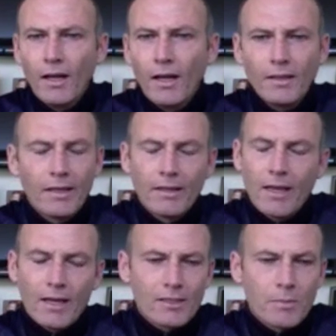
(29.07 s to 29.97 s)

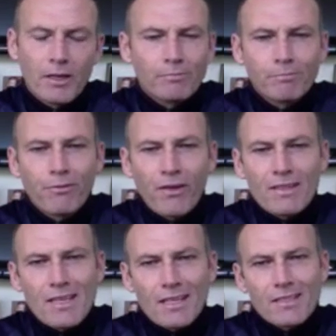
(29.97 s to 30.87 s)
Yeah, it's been a
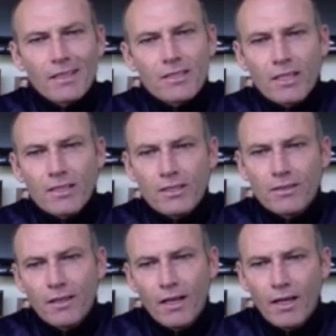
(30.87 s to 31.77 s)
fantastic season.
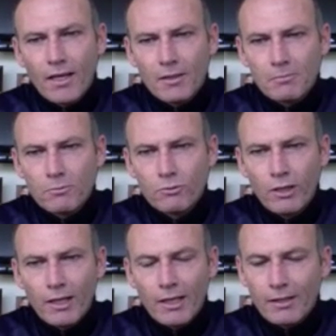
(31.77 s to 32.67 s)

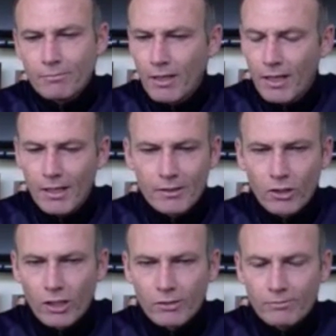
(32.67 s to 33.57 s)
Really
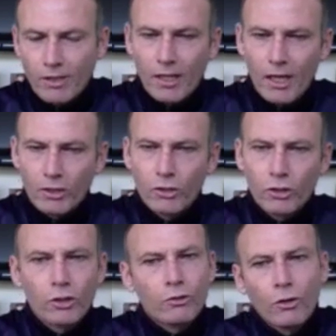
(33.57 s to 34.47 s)
got a
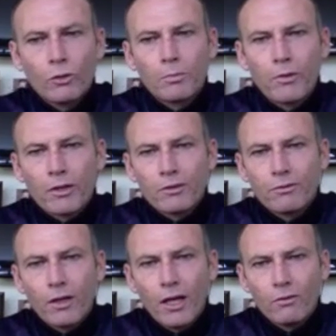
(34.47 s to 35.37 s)
good group that
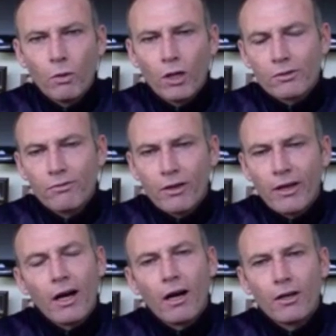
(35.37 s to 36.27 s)
have worked
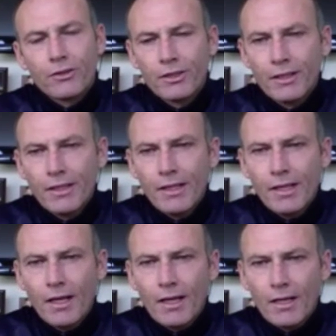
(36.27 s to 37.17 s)
very hard.
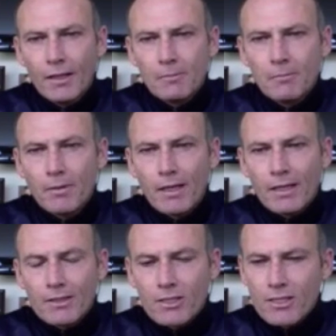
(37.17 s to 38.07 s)

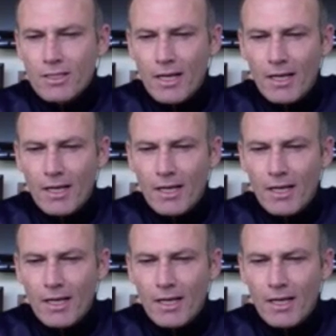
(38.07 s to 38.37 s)
It's